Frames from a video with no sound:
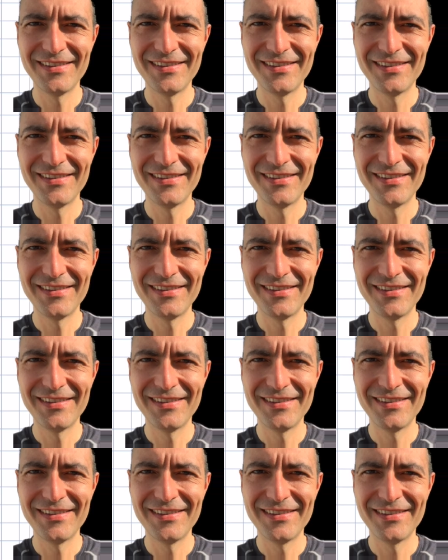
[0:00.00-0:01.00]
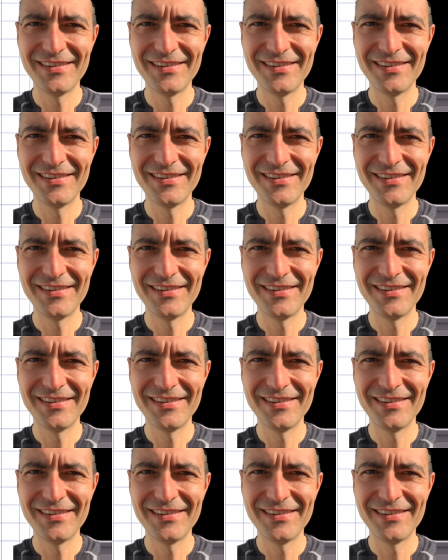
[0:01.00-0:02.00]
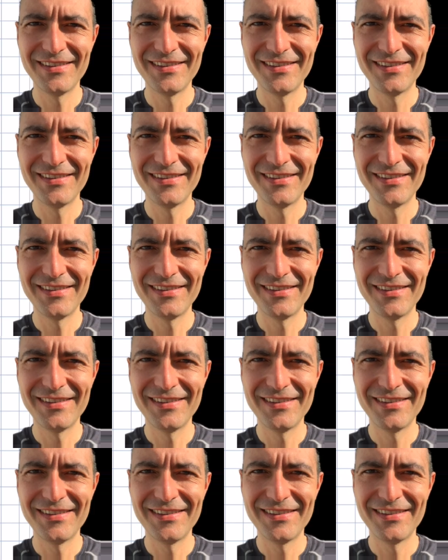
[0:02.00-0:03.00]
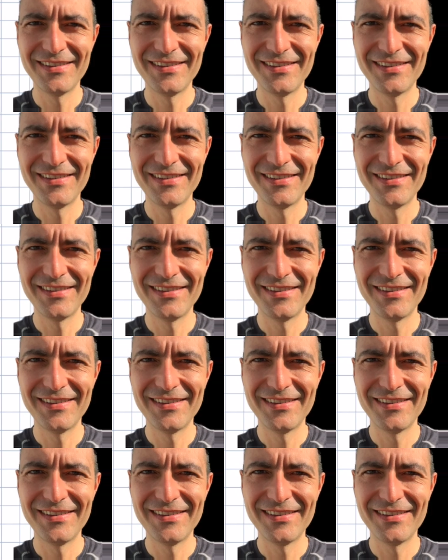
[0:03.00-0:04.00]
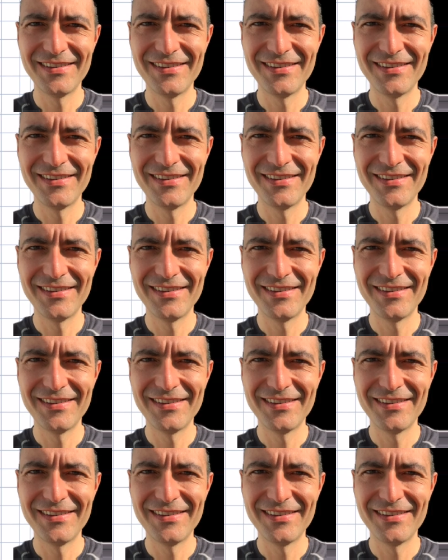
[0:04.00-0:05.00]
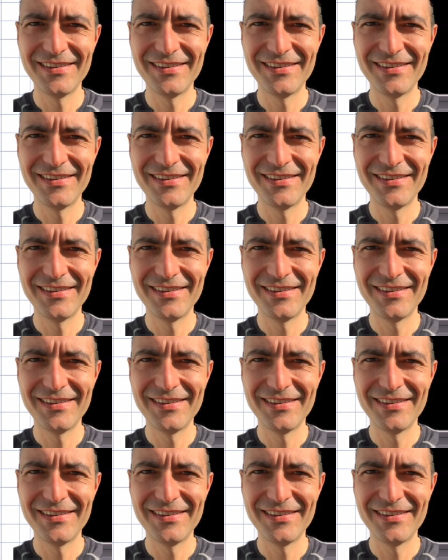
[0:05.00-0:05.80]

(no lip movement)